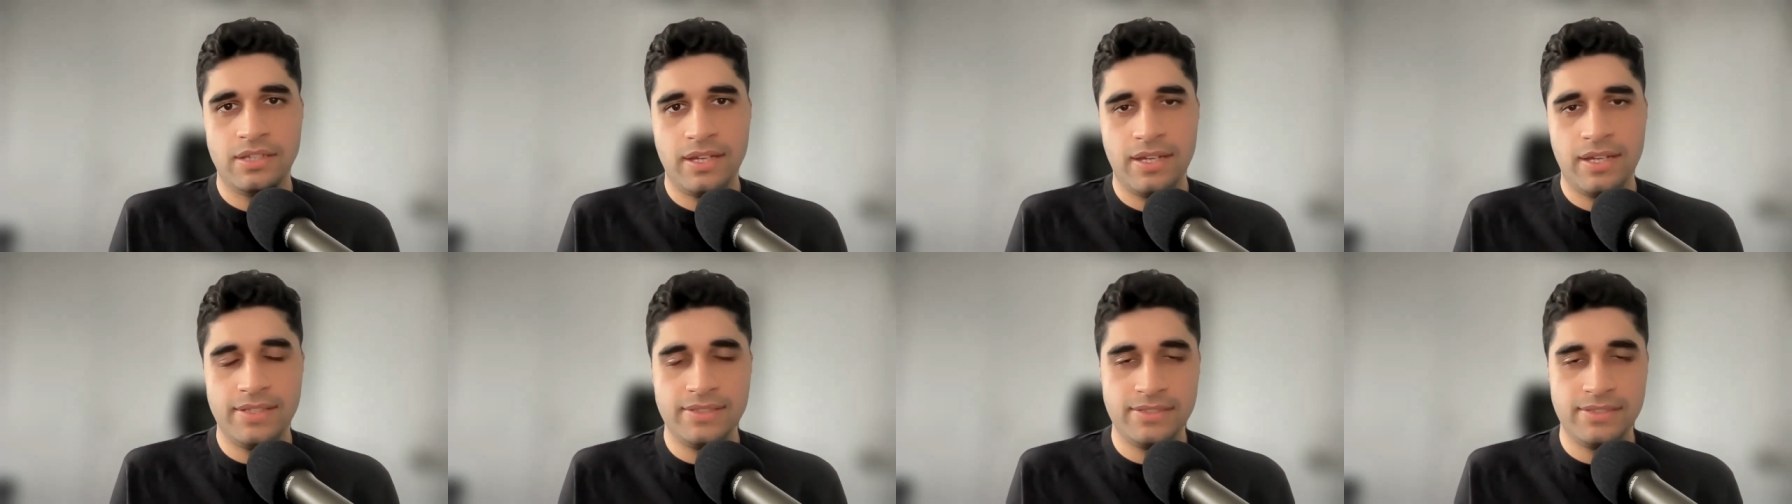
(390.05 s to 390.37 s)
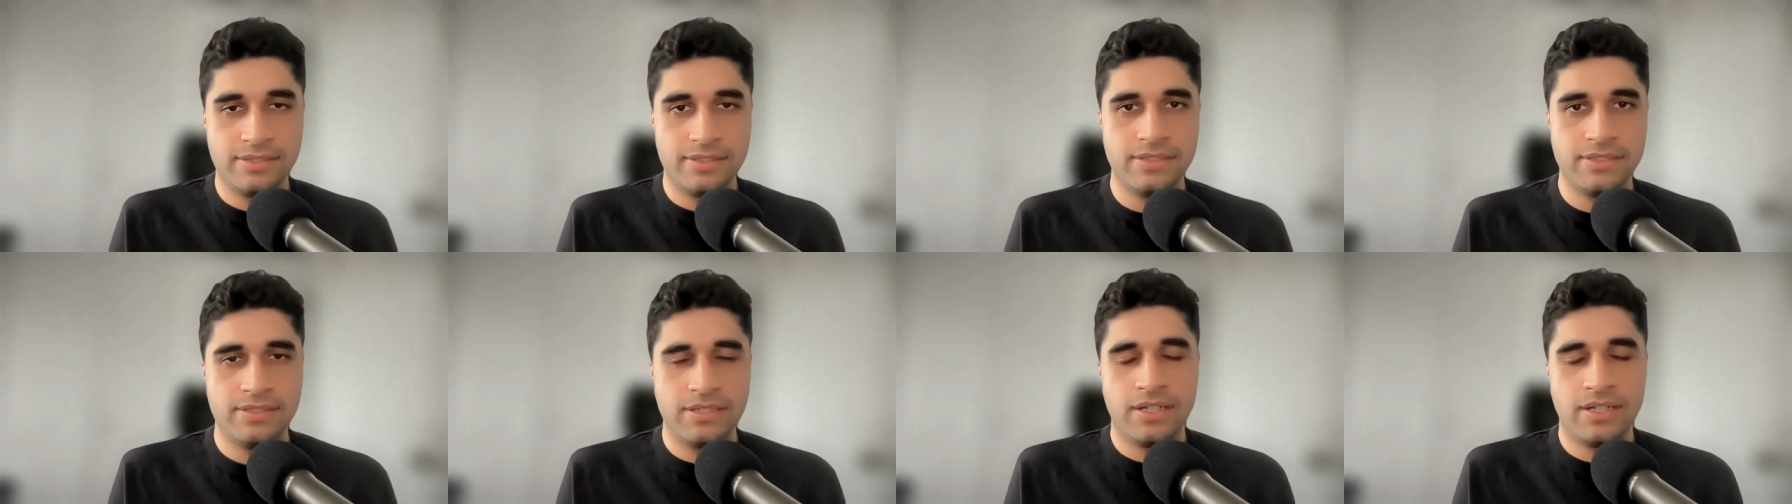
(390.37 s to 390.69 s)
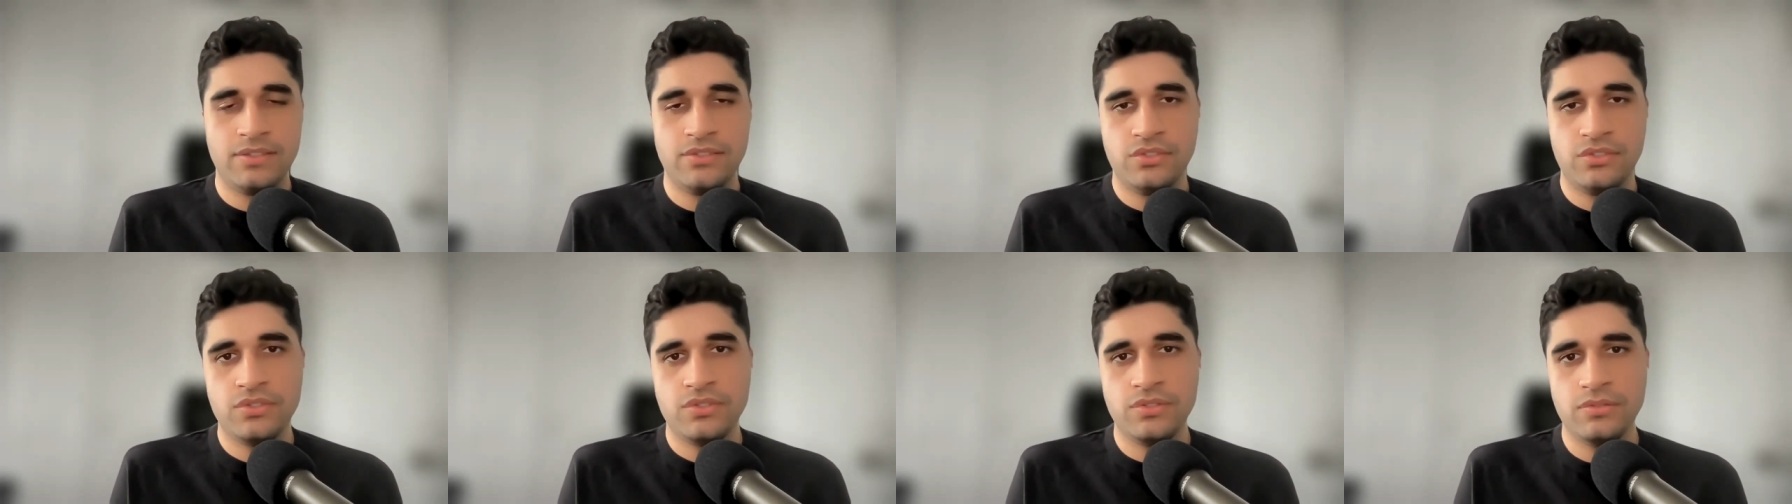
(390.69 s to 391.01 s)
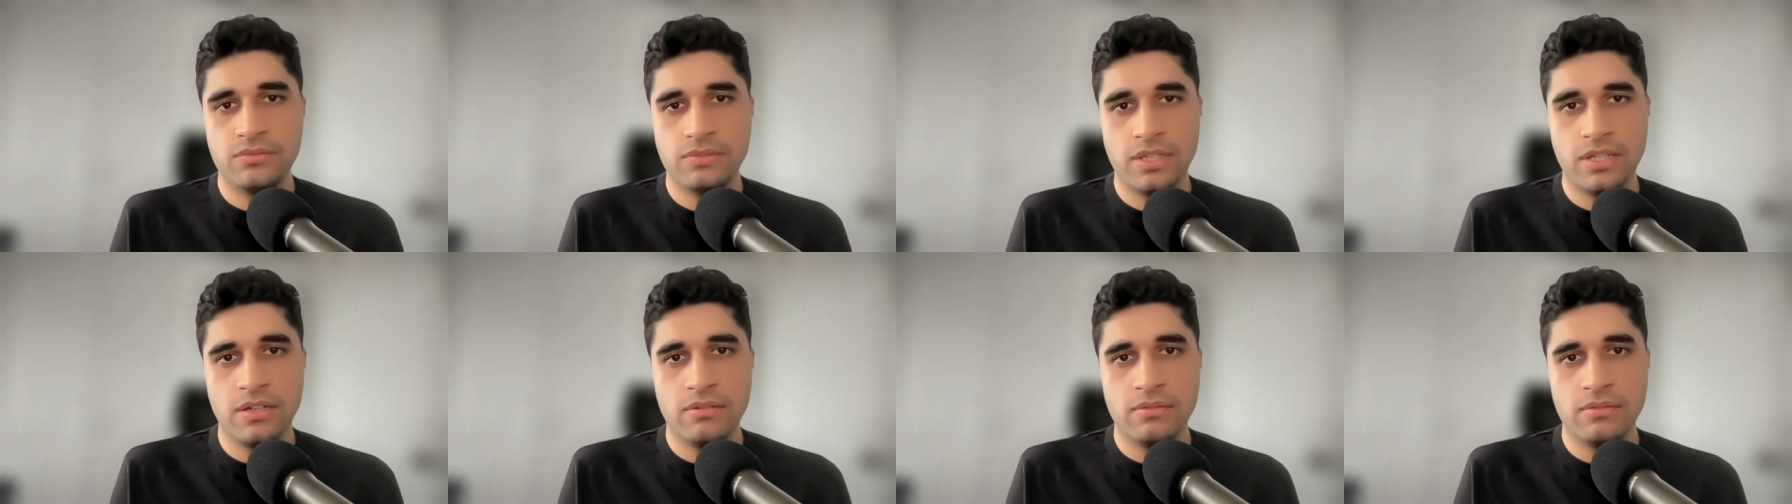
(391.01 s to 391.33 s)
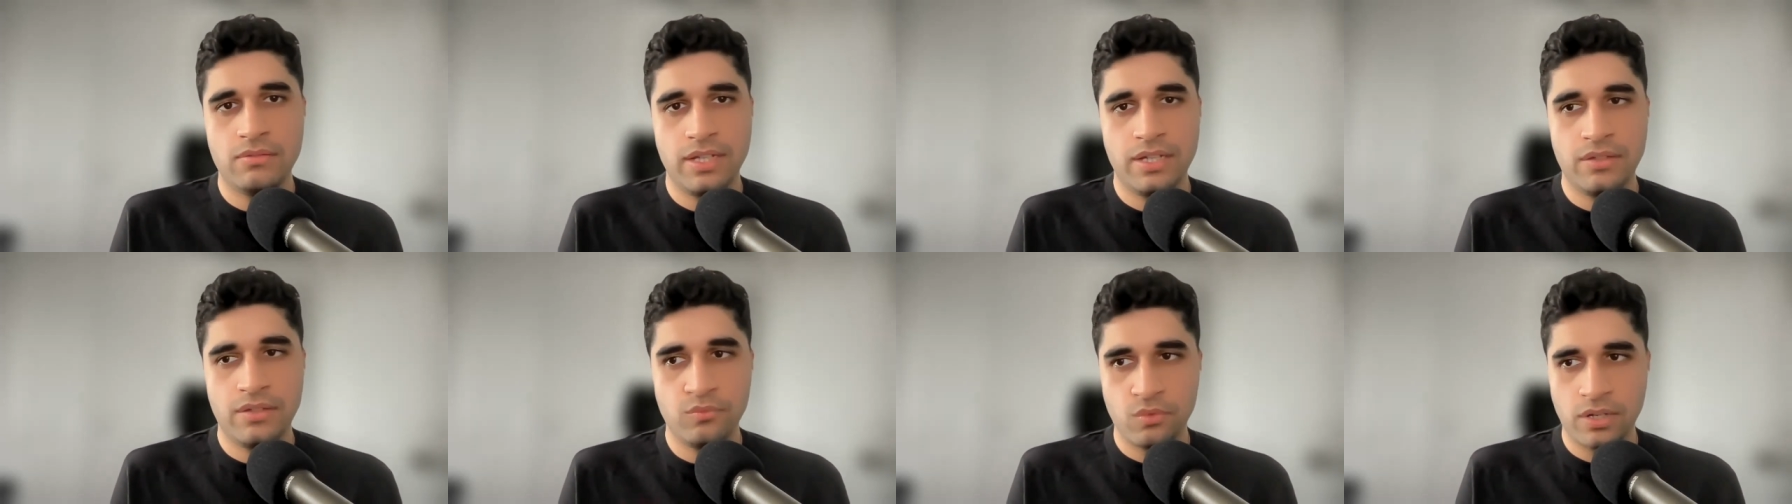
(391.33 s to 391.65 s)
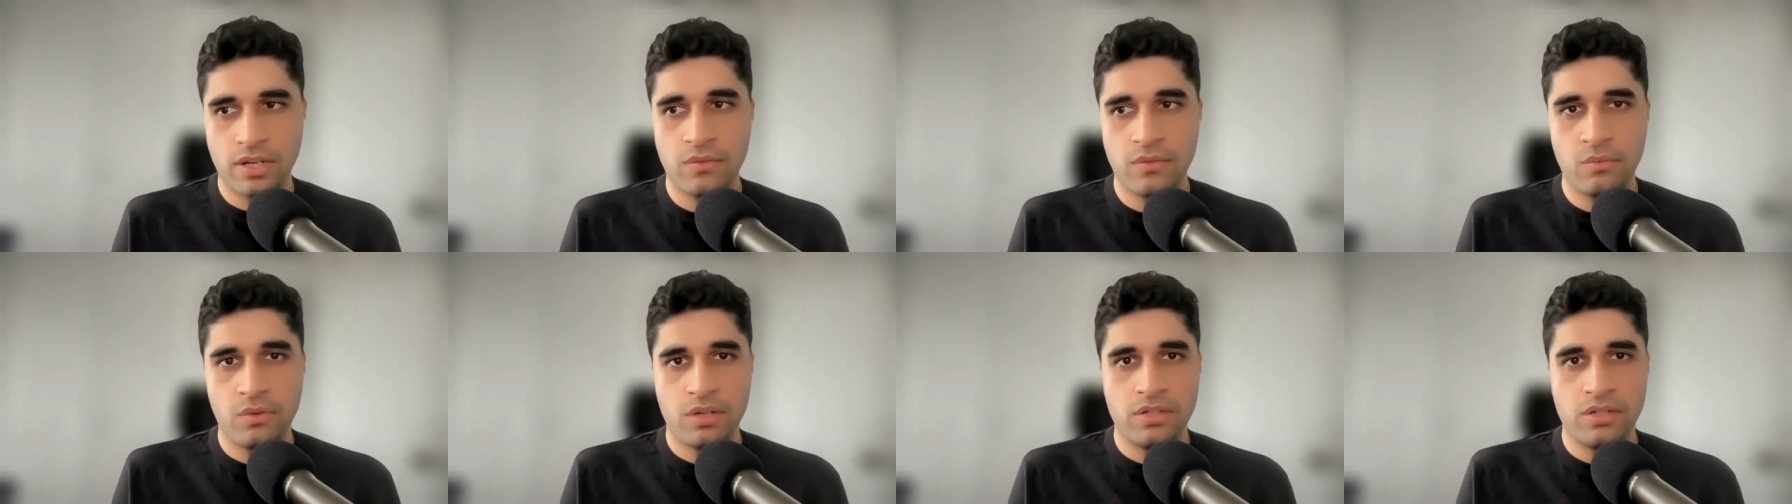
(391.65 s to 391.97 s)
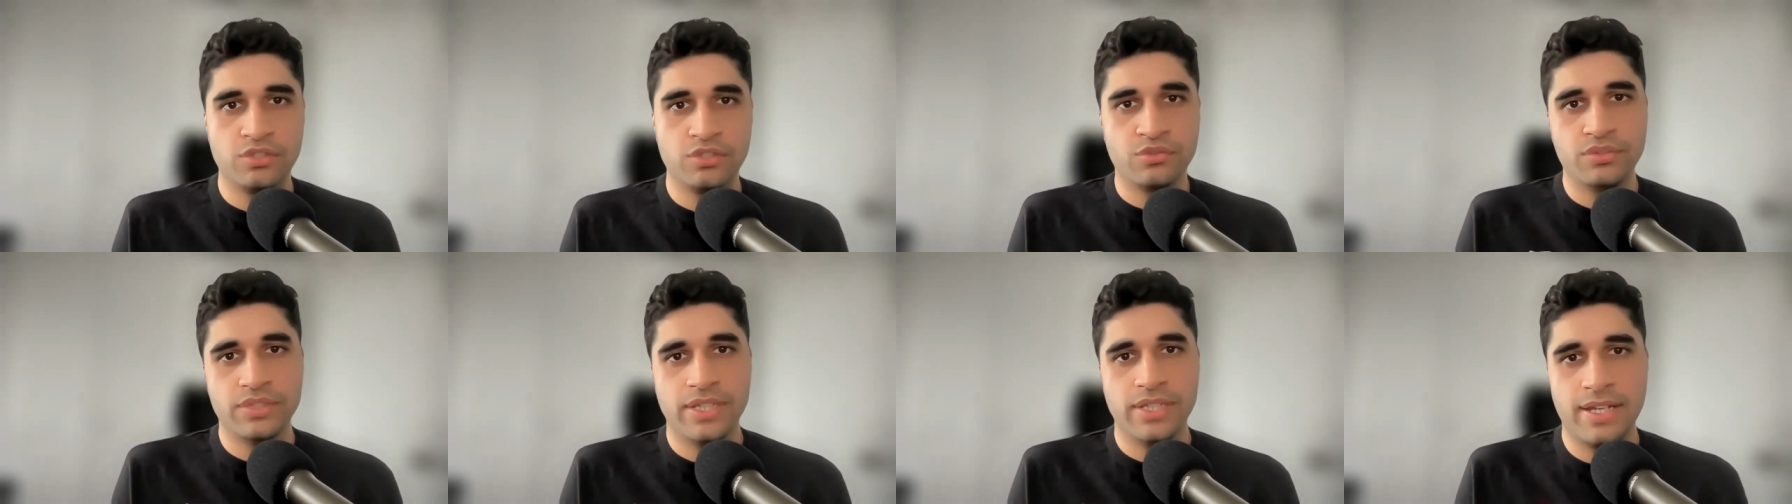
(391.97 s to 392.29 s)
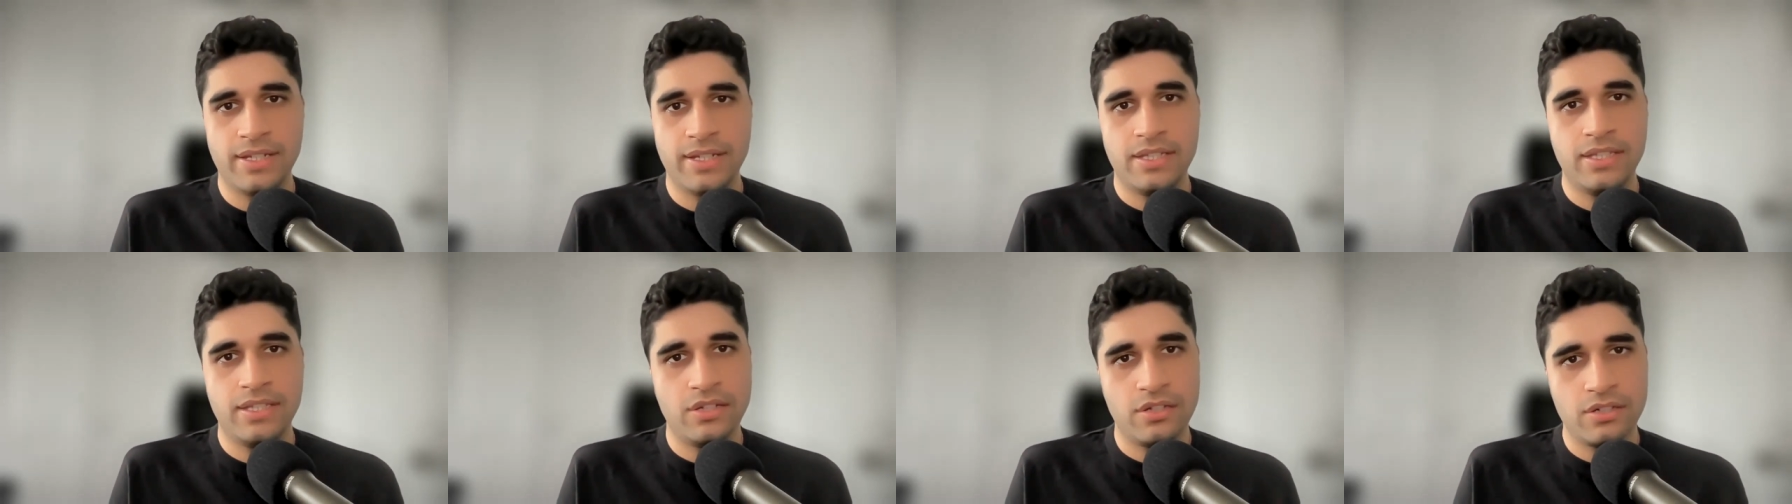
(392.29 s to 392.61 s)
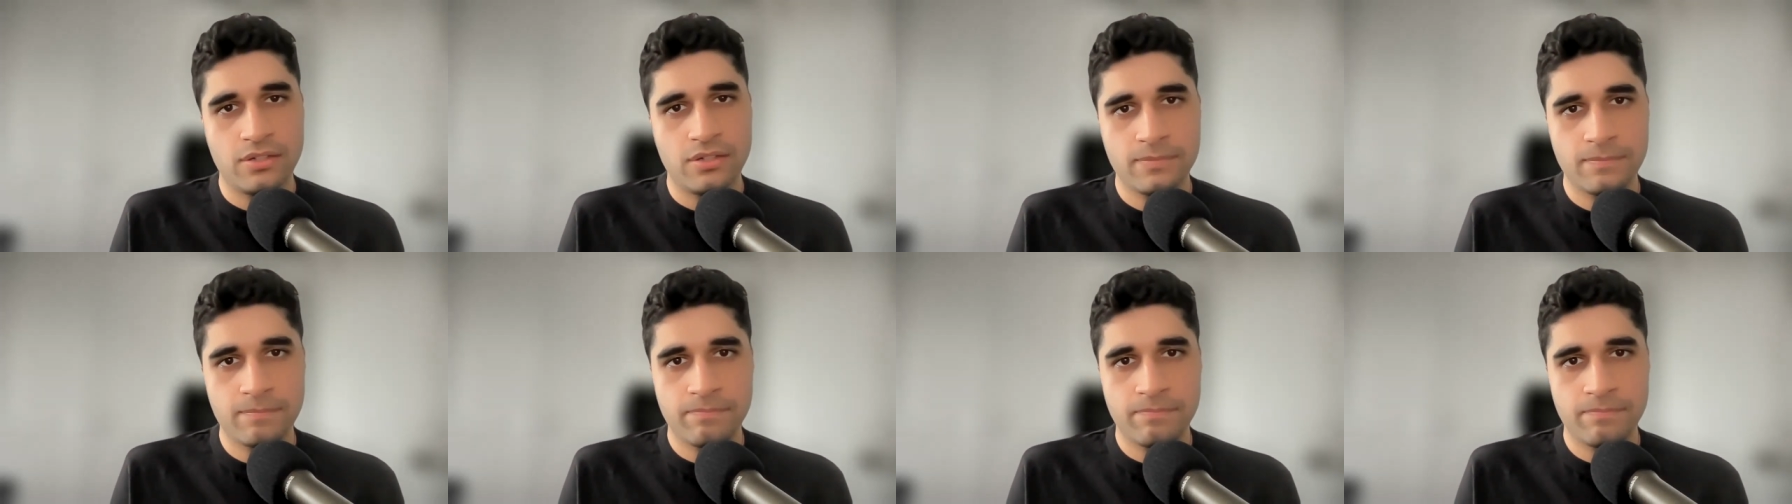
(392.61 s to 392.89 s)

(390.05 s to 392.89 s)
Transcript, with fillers: as a design studio and what I want to create here.